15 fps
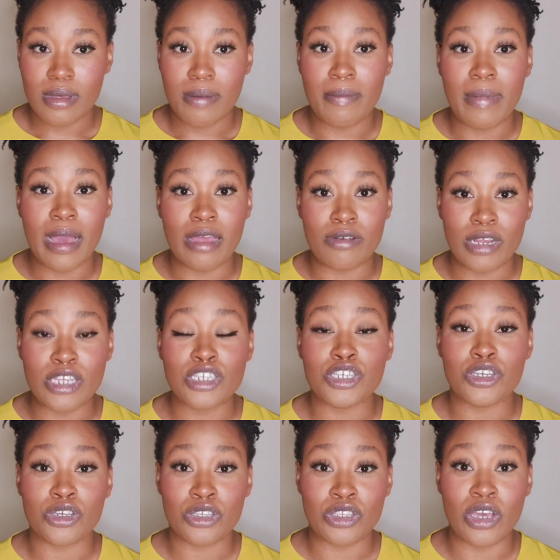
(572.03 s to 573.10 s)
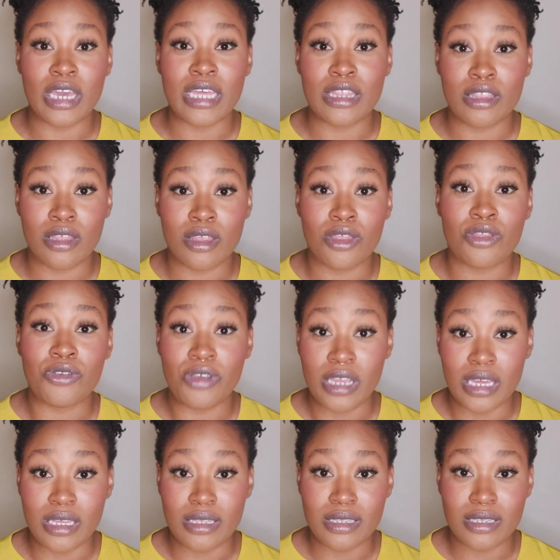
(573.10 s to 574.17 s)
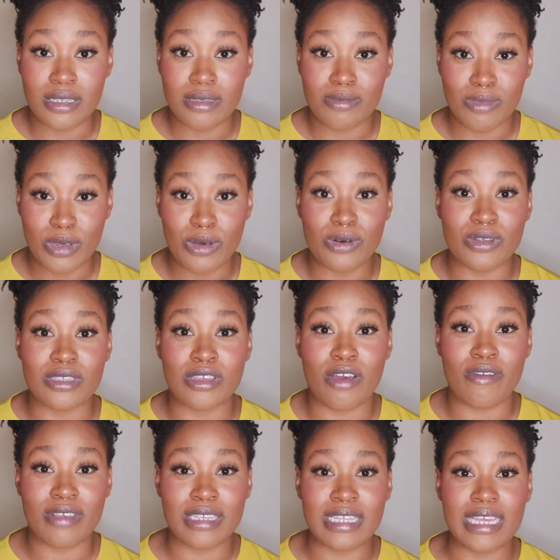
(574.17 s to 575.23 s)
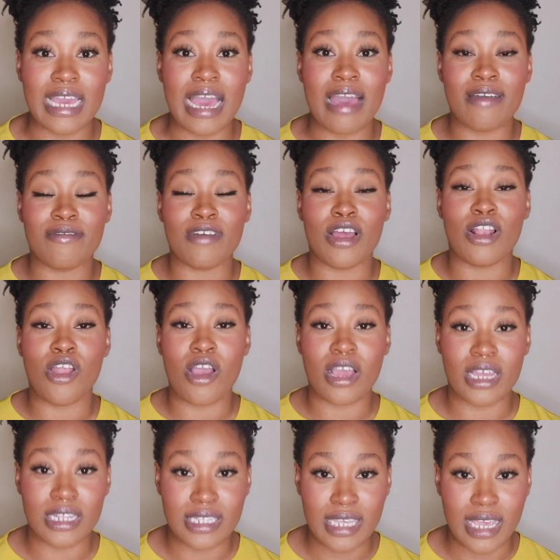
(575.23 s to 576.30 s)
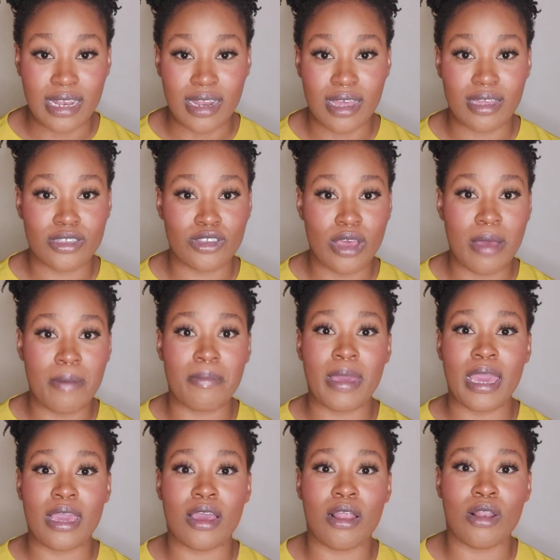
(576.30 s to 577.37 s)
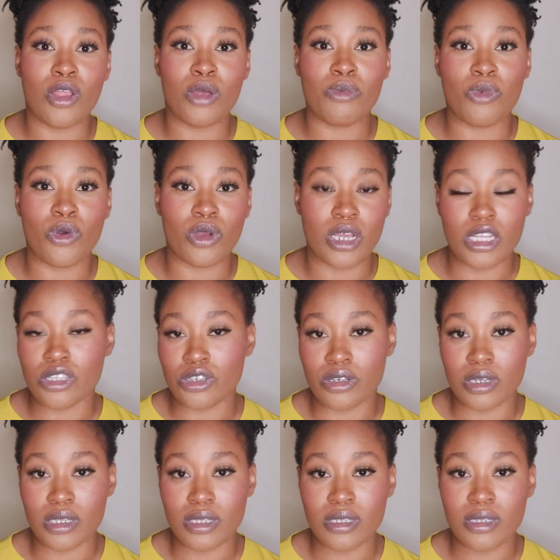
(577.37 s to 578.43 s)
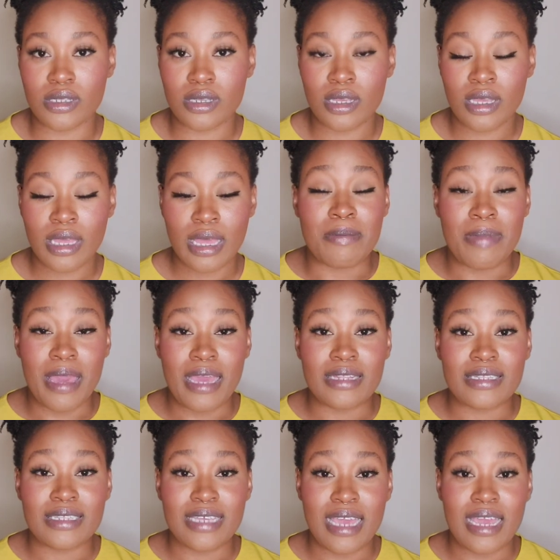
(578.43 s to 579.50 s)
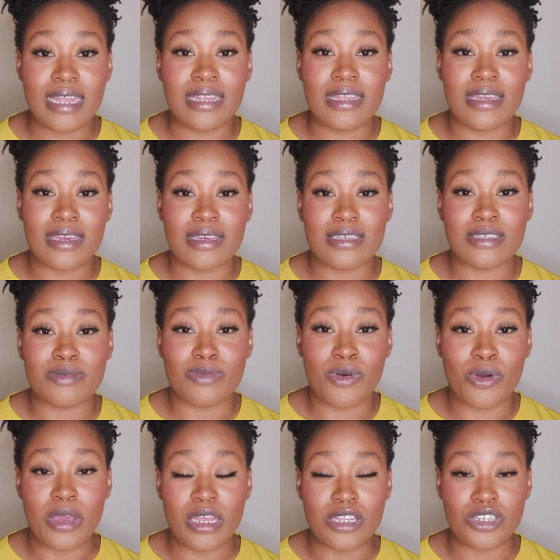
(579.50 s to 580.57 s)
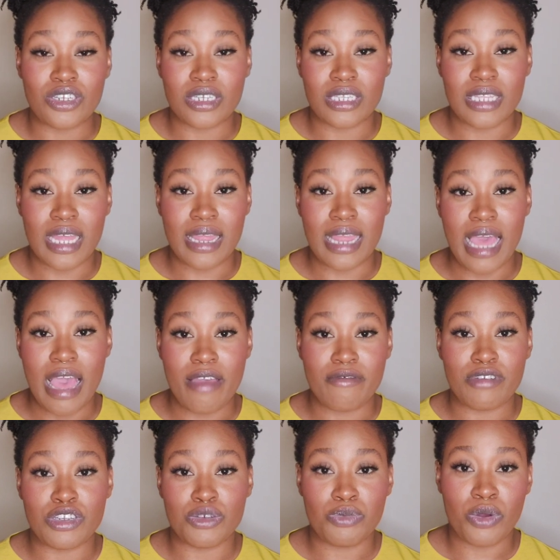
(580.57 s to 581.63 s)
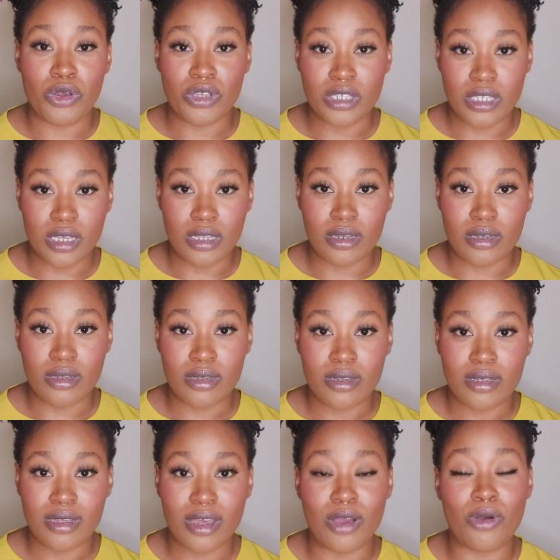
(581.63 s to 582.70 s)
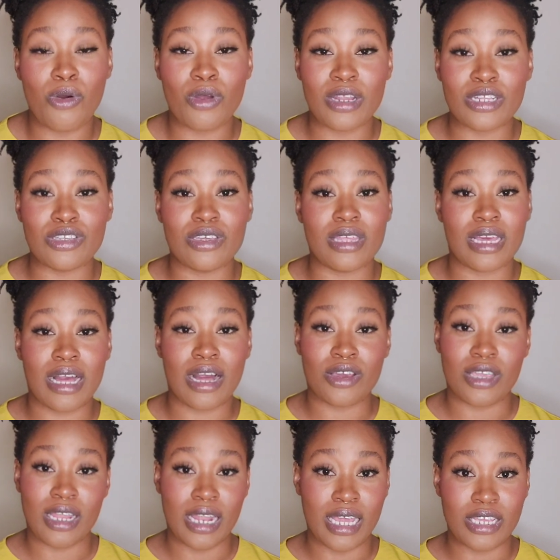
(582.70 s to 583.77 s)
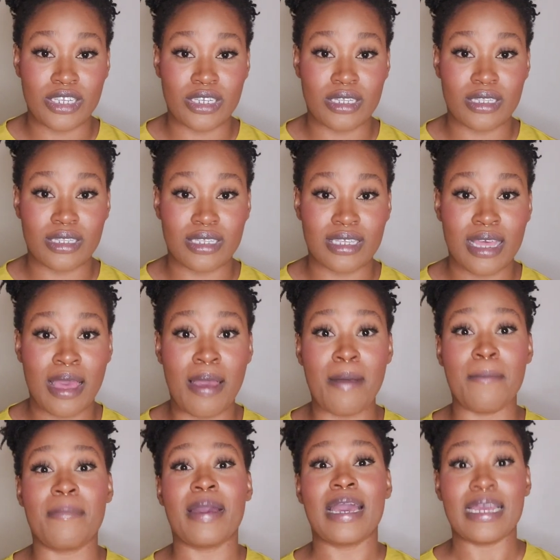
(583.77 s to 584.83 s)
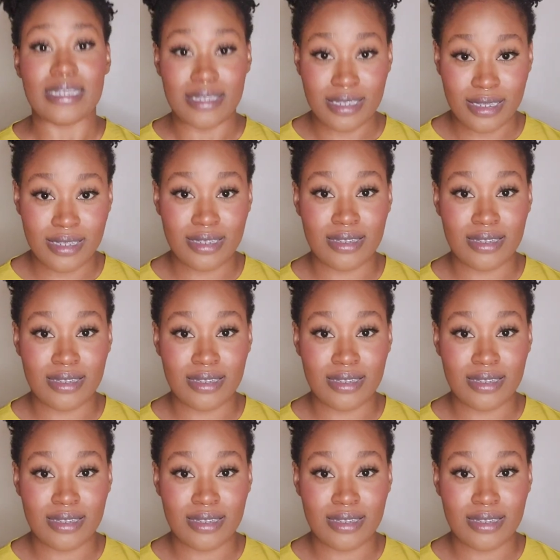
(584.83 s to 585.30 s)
my ratios are in the threes, because obviously I have a longer tenor, so I'm paying a lot more interest. I'm paying 10 years more interest than the average person according to the calculations. But